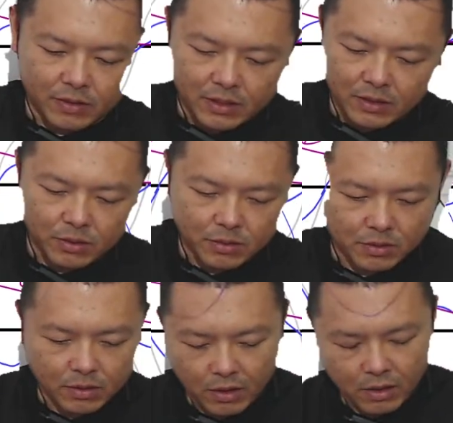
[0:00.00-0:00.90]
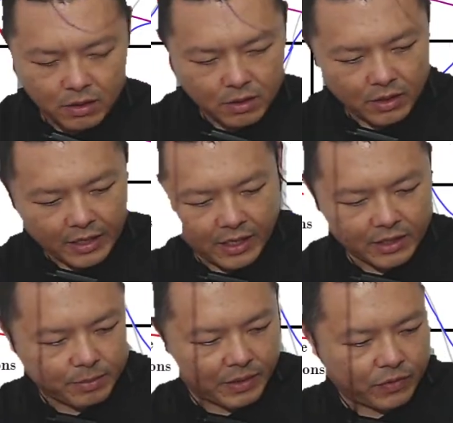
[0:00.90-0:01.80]
that. So oh god, I
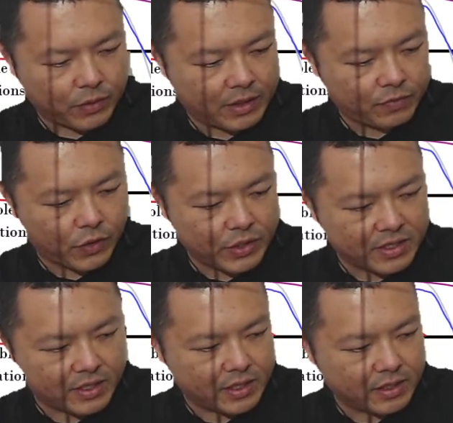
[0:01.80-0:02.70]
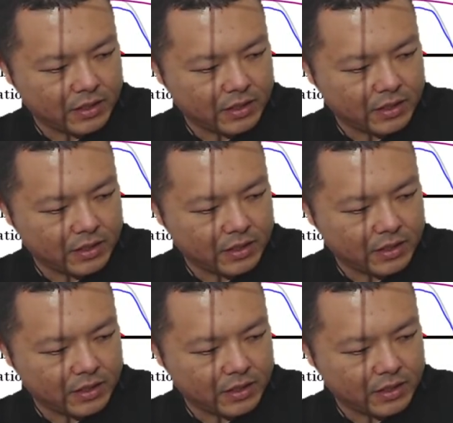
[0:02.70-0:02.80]
hated my 4 years there.